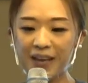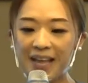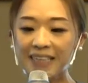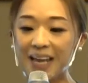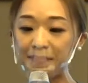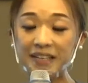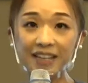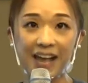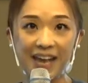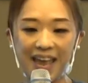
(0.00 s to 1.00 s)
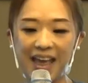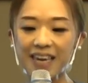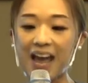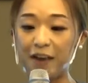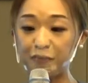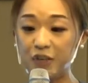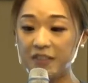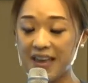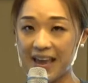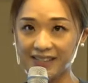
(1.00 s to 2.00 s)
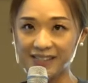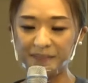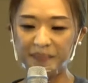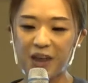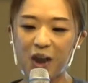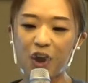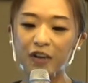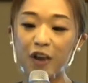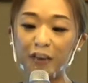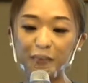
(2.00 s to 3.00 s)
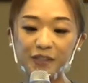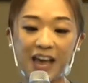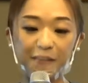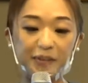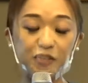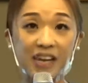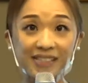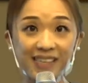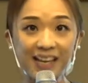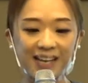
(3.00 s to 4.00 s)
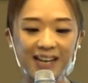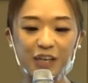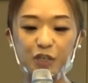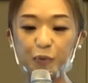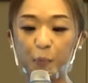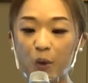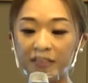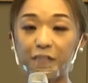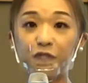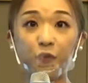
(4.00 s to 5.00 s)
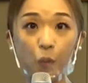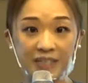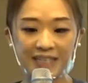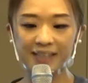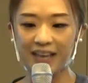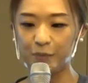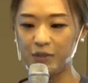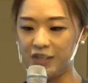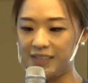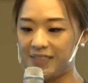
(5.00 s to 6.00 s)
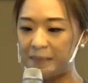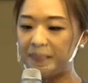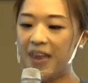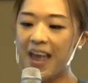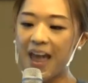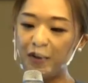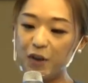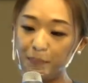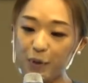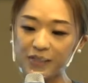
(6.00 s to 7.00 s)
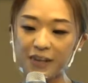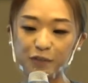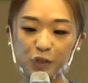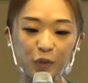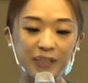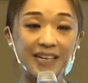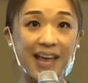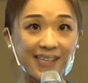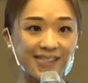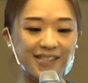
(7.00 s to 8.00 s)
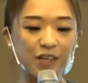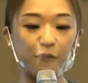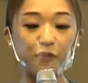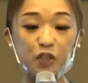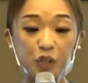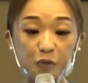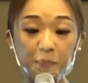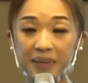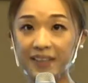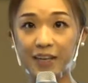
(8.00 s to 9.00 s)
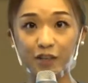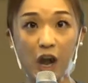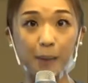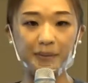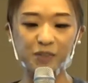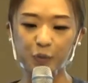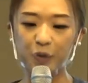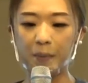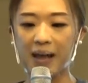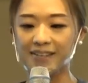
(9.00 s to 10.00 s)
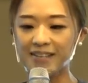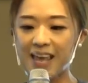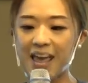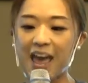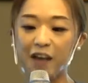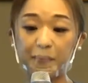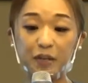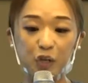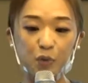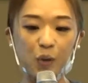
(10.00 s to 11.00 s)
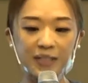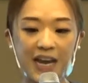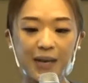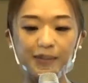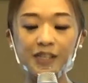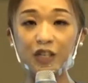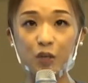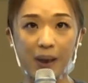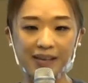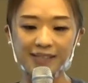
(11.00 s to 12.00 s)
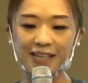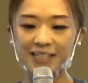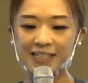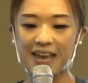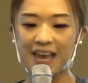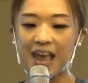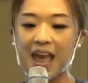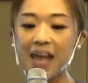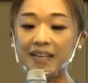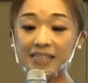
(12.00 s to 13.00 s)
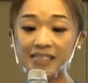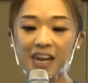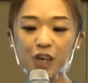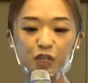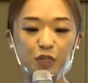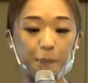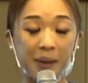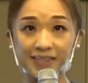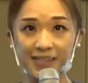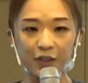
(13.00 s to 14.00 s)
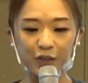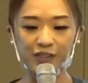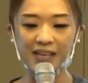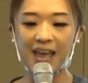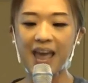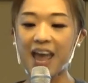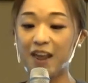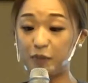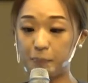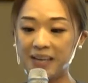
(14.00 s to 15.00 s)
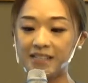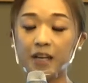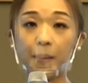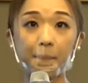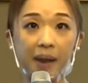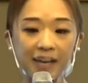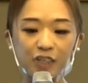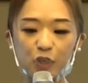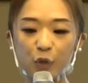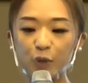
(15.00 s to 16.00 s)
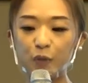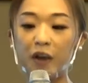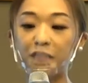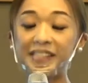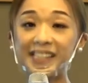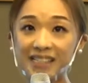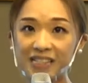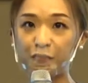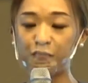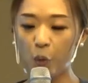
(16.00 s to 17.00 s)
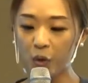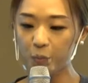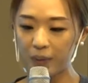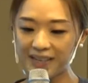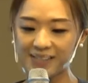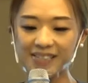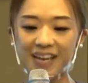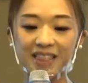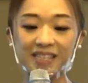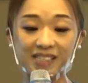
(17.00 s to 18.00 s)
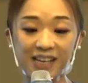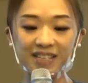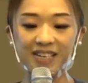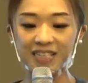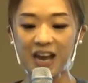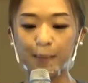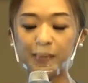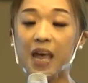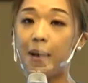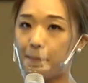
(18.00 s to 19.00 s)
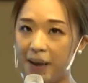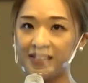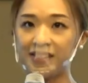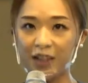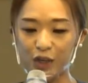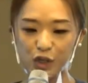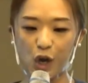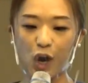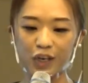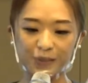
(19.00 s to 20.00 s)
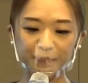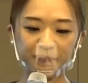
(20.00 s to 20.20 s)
Let Me Lie, and After the End. Her novels have been translated into more than 40 languages, and her books have sold in excess of 2 million copies worldwide, have been New York Times, USA Today, and international bestsellers, and have spent a combined total of 64 weeks in the Sunday Times bestseller chart.